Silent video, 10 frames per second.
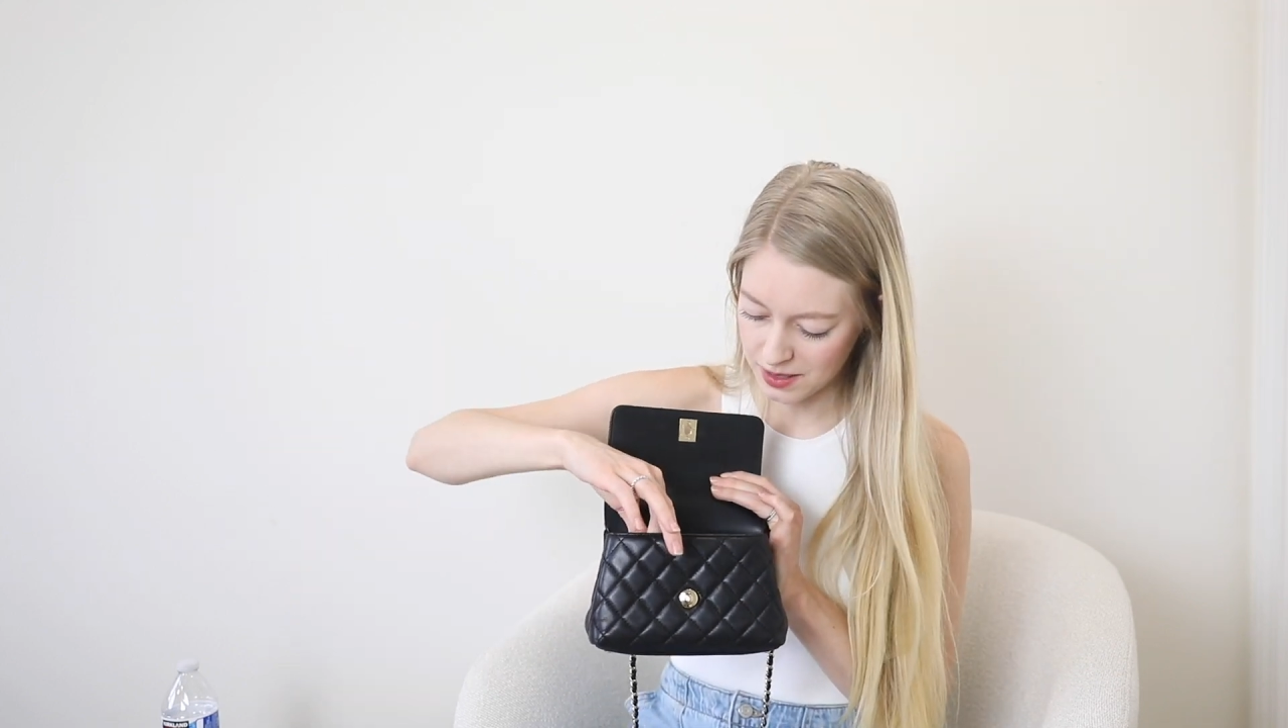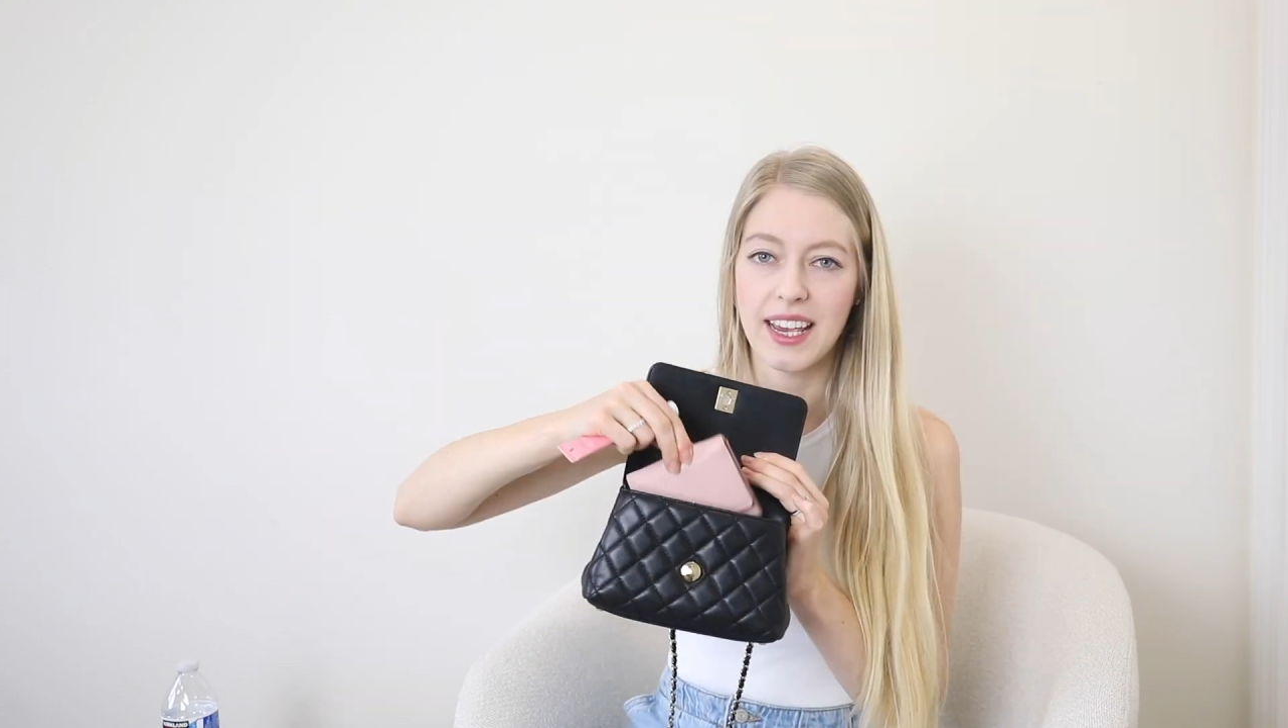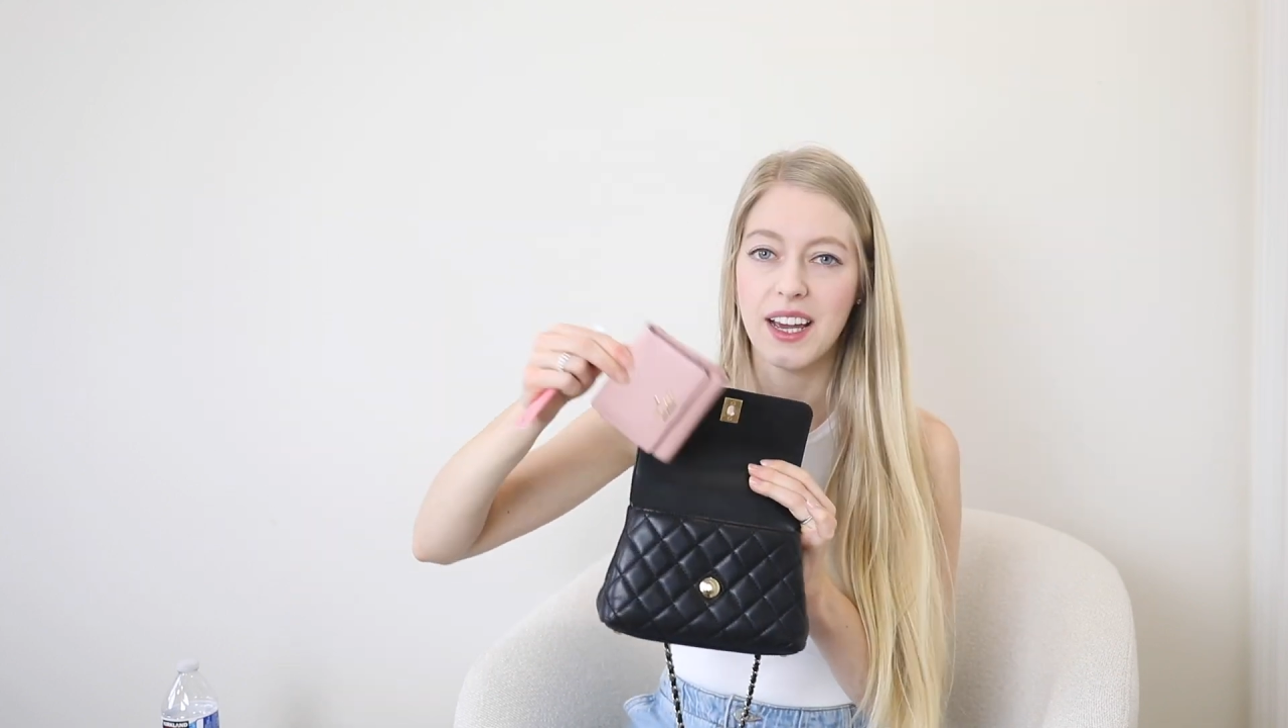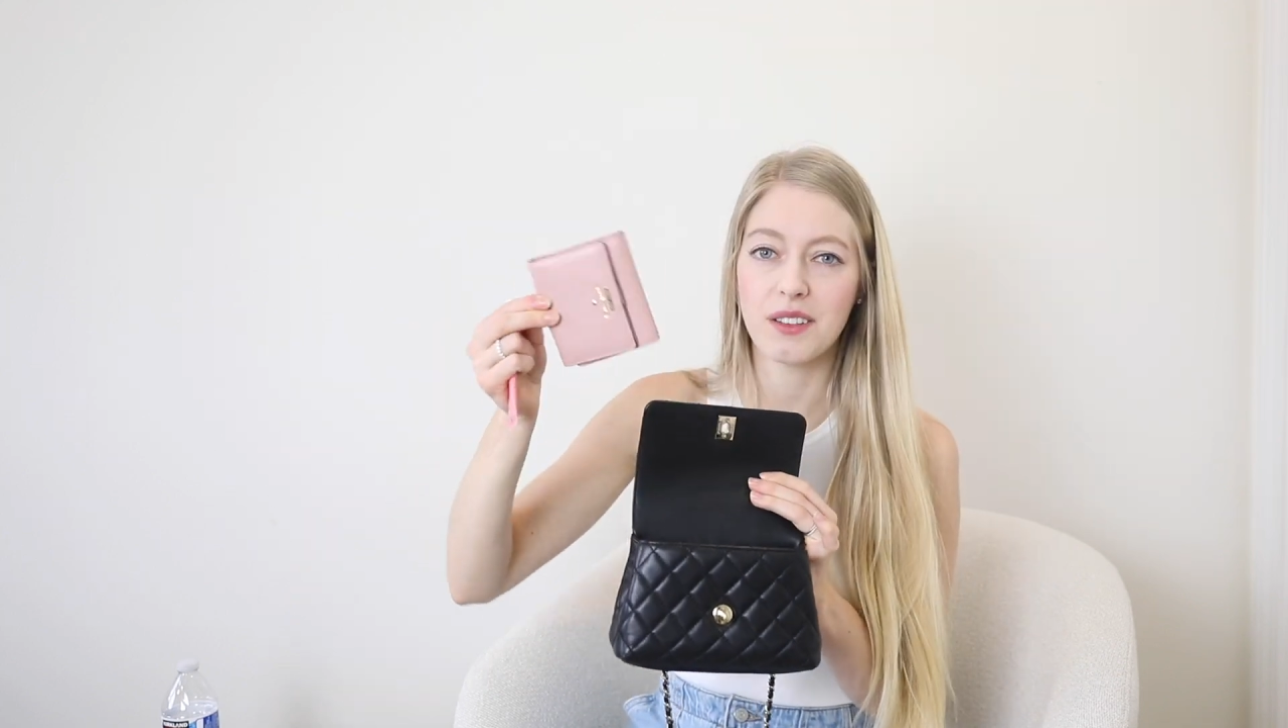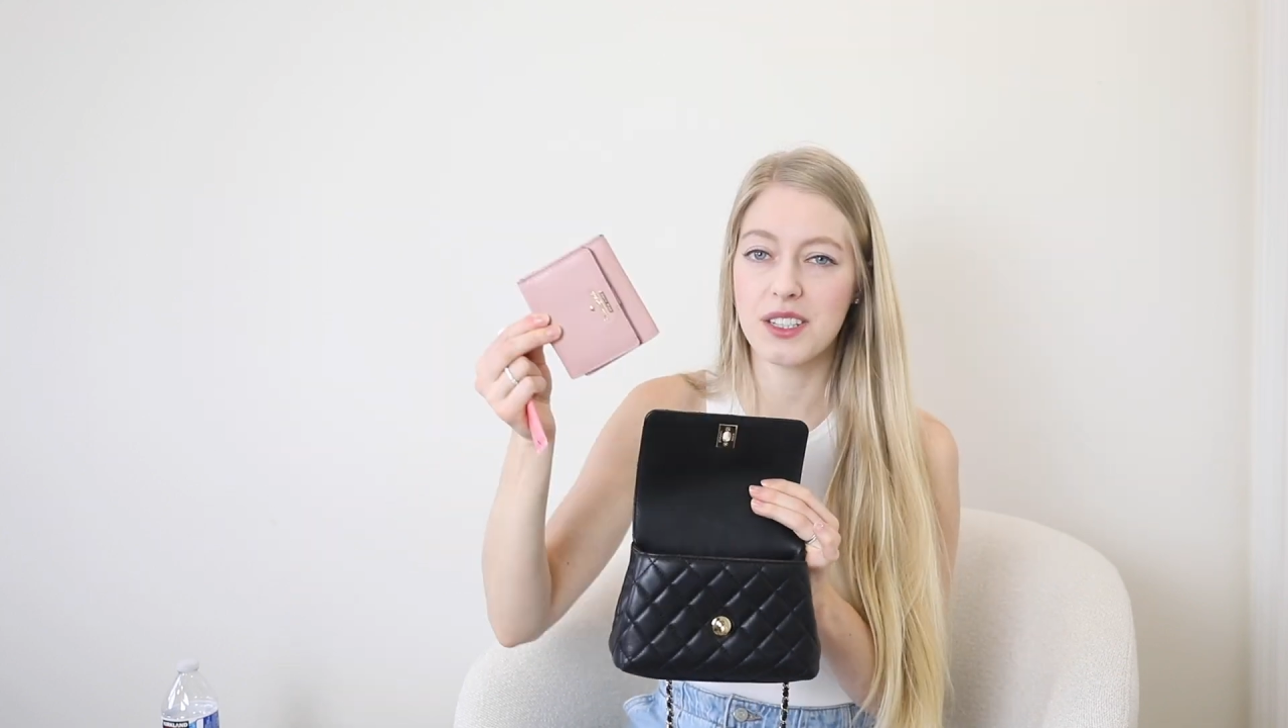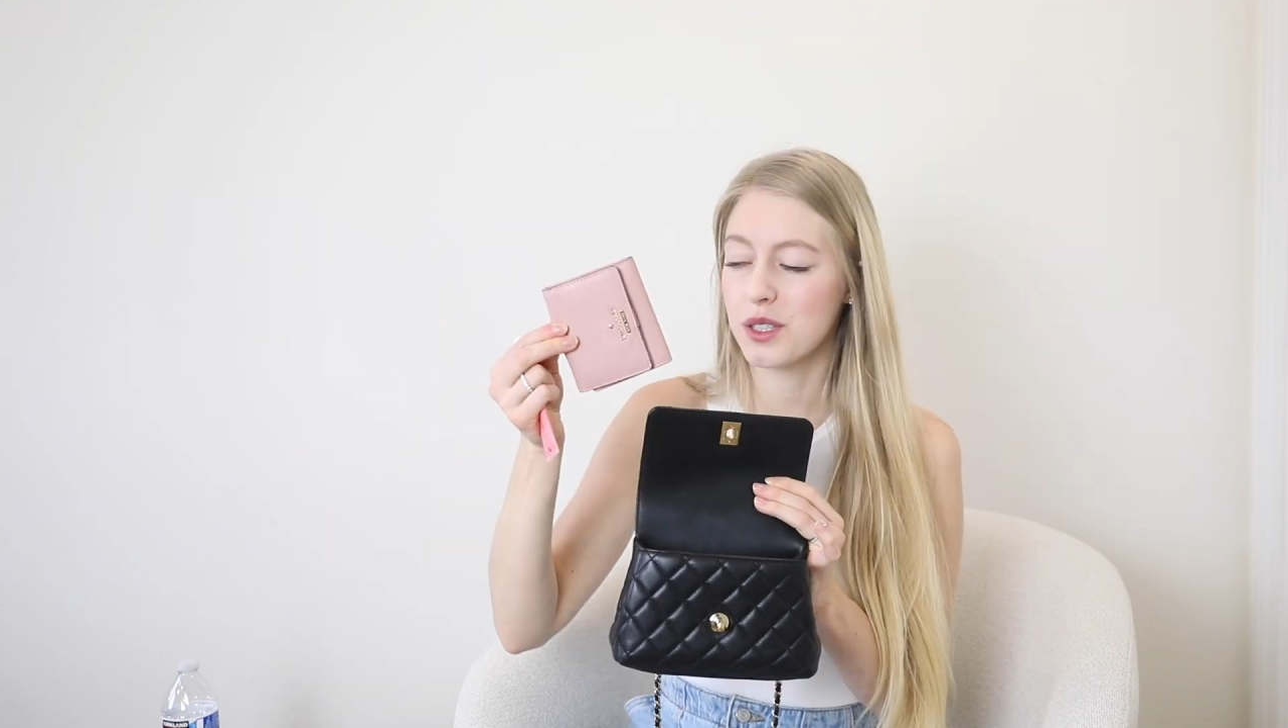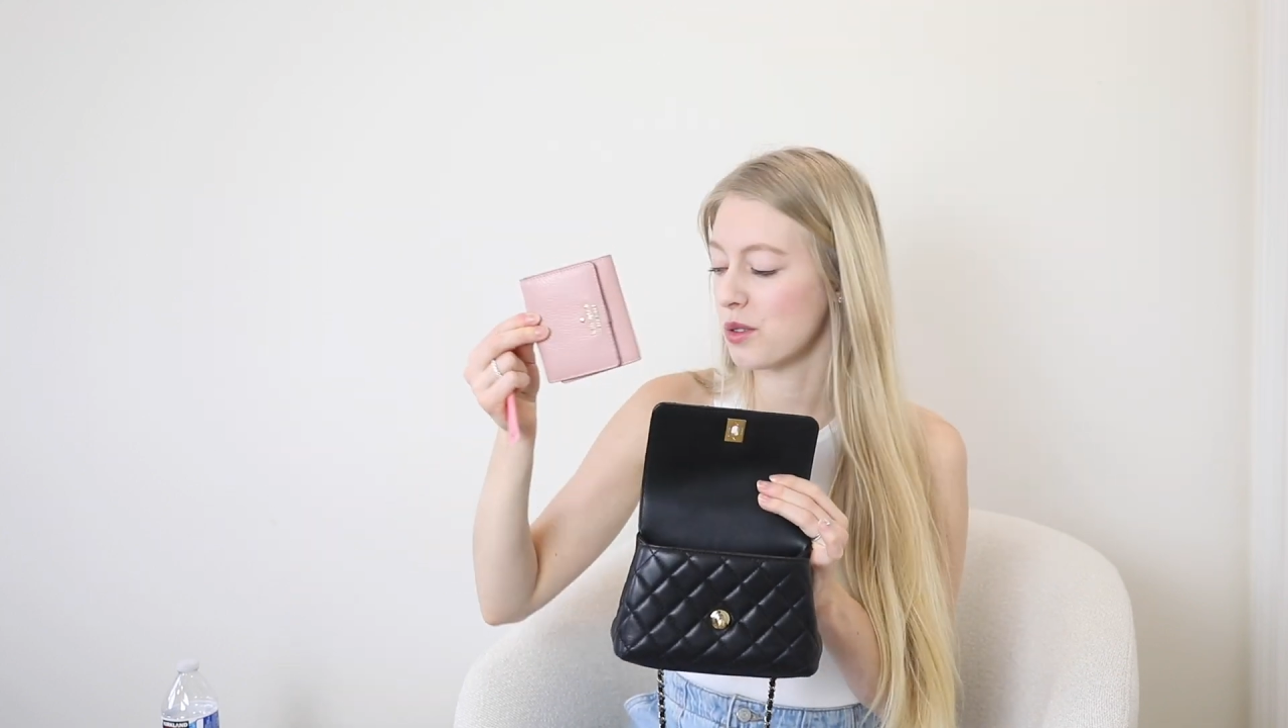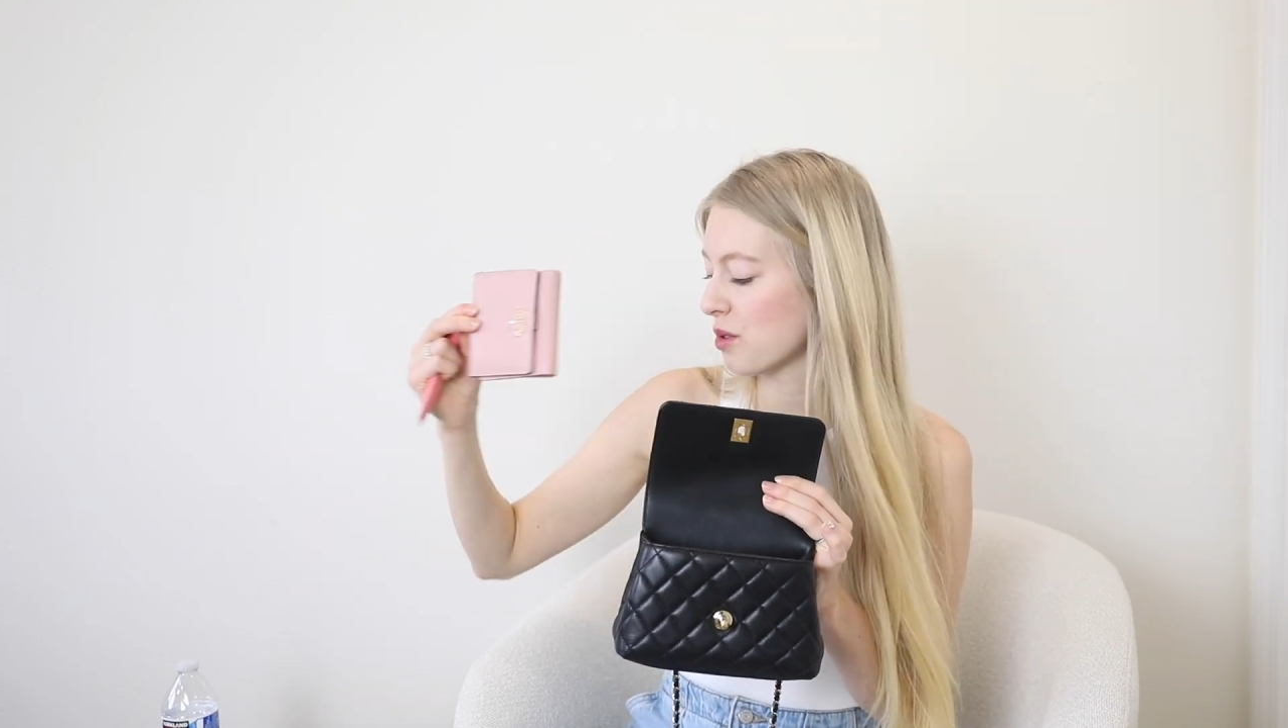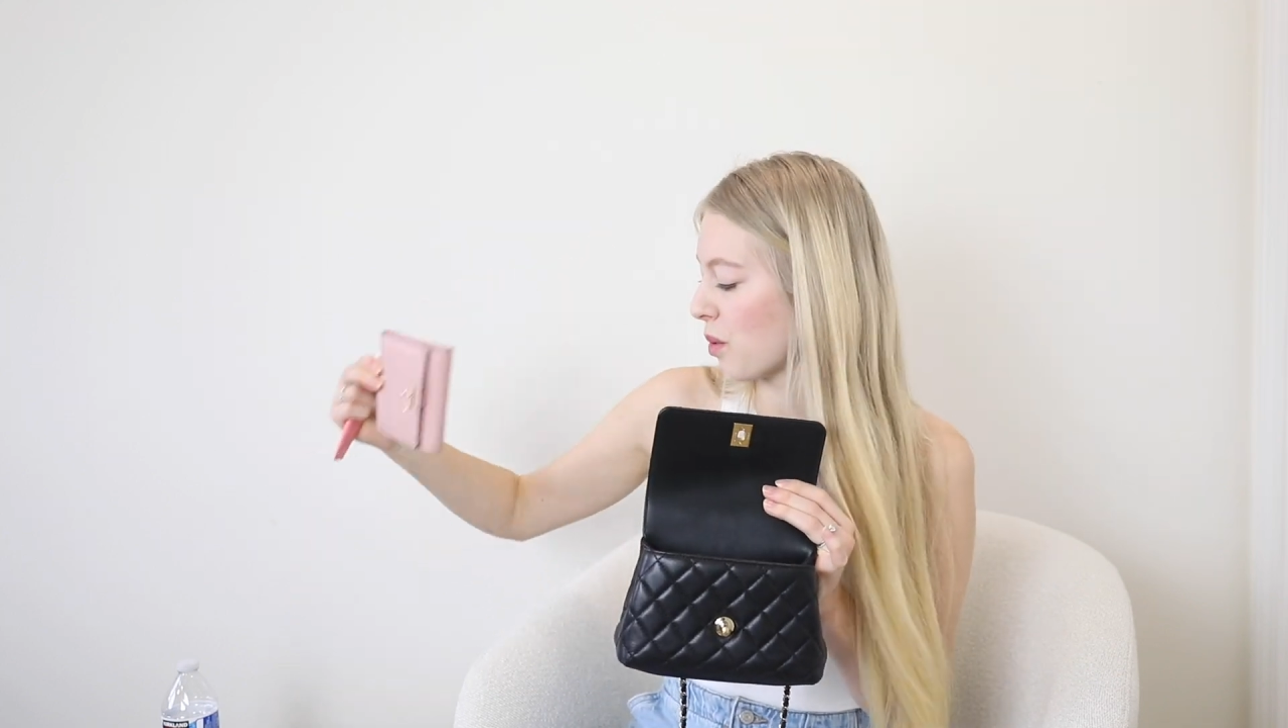take out this huge